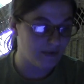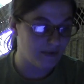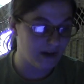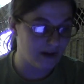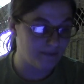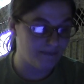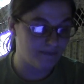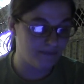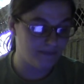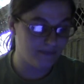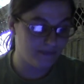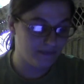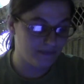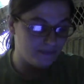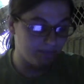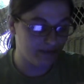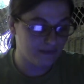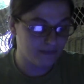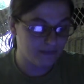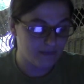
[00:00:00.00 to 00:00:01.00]
Yep.
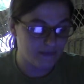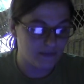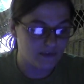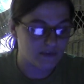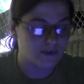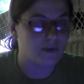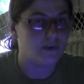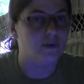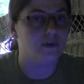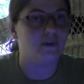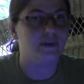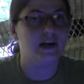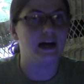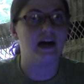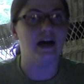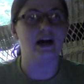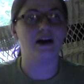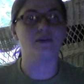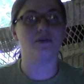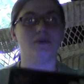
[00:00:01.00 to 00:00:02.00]
So, yeah, I